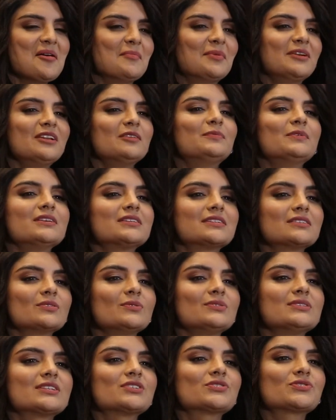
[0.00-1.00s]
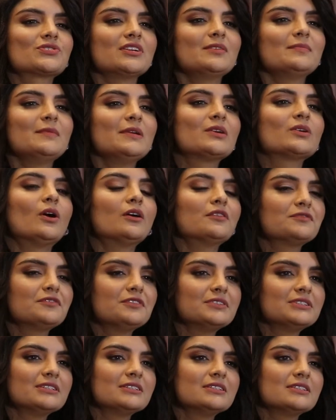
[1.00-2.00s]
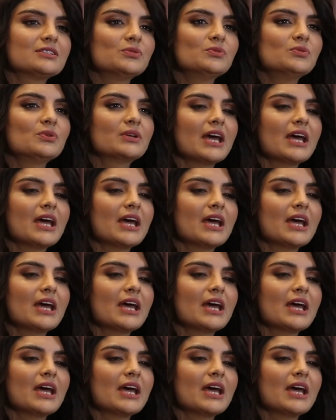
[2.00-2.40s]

but a person who is extremely confident,